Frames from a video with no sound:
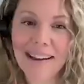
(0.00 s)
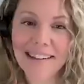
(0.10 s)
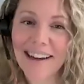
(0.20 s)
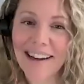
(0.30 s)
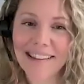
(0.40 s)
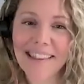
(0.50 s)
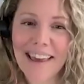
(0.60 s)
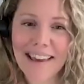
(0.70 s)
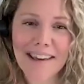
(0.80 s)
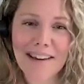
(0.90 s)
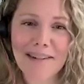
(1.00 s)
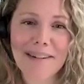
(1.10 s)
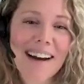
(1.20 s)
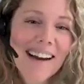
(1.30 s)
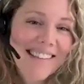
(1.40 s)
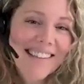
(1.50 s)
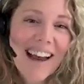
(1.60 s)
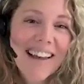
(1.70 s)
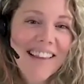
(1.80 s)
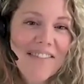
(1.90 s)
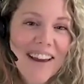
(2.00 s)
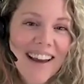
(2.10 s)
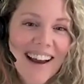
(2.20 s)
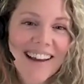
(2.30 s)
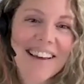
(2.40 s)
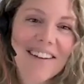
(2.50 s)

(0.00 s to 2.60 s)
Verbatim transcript: I it's I excellent. thank you. It's I love it. I